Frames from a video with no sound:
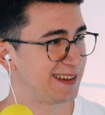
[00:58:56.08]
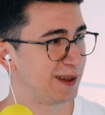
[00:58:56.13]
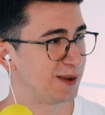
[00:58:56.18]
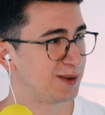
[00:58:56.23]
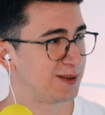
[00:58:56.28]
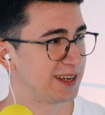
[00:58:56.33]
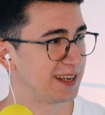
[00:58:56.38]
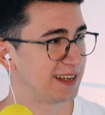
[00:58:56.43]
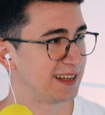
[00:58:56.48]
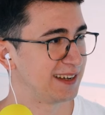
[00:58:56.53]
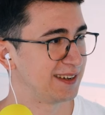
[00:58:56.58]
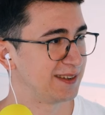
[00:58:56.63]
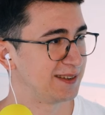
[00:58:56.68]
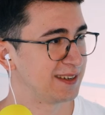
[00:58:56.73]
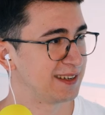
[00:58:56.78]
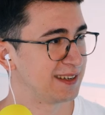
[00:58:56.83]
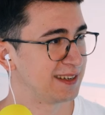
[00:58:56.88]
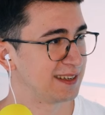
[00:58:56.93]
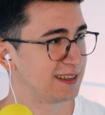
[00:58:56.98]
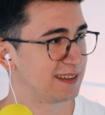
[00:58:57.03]
slowing
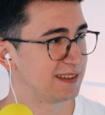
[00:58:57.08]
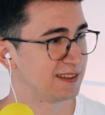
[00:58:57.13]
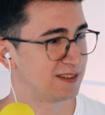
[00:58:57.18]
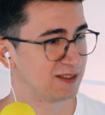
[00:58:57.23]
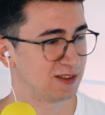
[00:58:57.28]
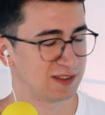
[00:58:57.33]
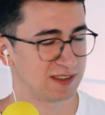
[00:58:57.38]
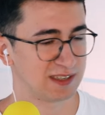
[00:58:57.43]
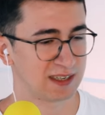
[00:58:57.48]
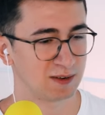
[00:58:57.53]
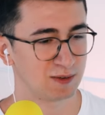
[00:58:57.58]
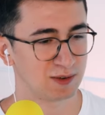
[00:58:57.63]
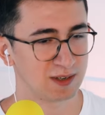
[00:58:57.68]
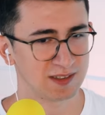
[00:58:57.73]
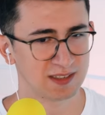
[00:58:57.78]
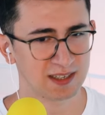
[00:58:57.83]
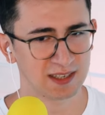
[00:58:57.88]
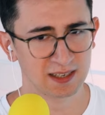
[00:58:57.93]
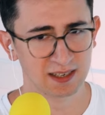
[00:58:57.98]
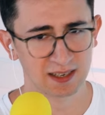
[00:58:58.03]
down. It's just
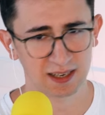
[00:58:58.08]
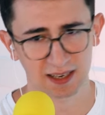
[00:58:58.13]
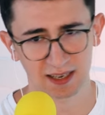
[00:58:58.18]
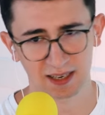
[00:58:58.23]
increasing.